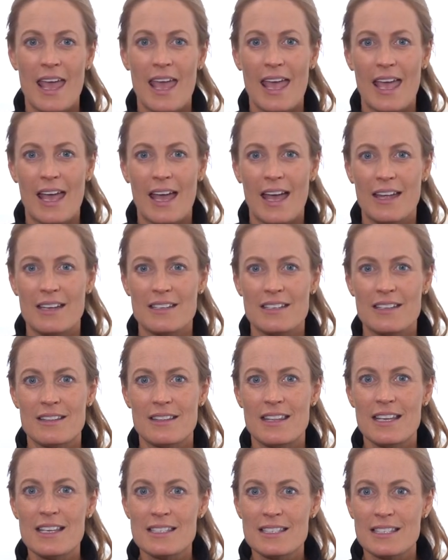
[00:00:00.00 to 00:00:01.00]
And
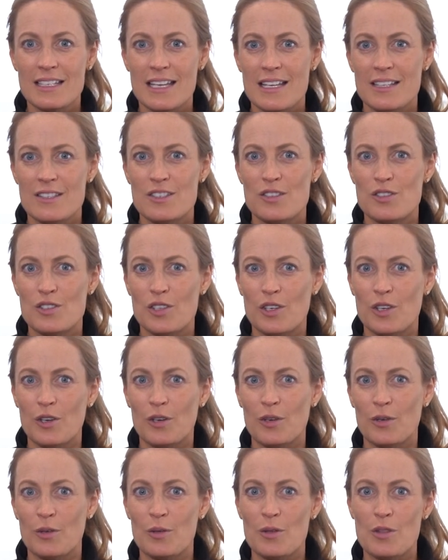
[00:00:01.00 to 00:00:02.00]
this leads
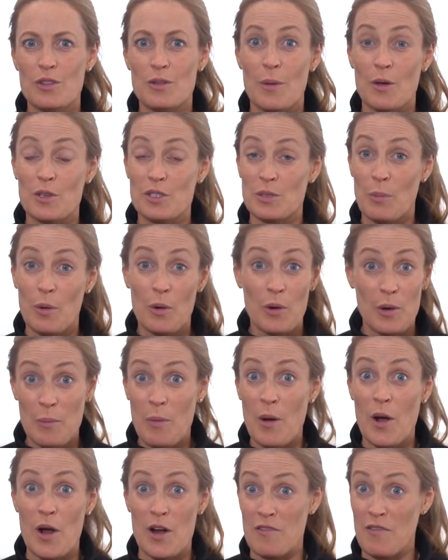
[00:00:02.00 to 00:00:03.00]
to the most important
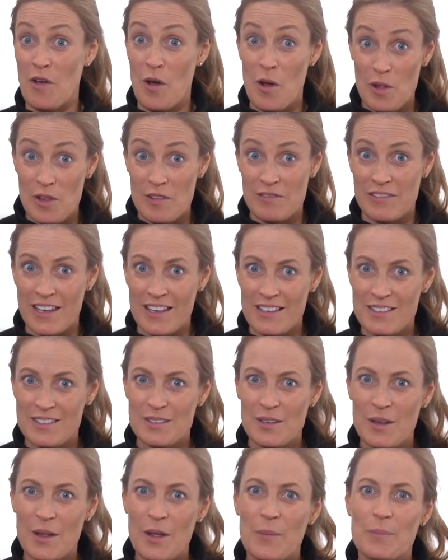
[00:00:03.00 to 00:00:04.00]
part of all of this.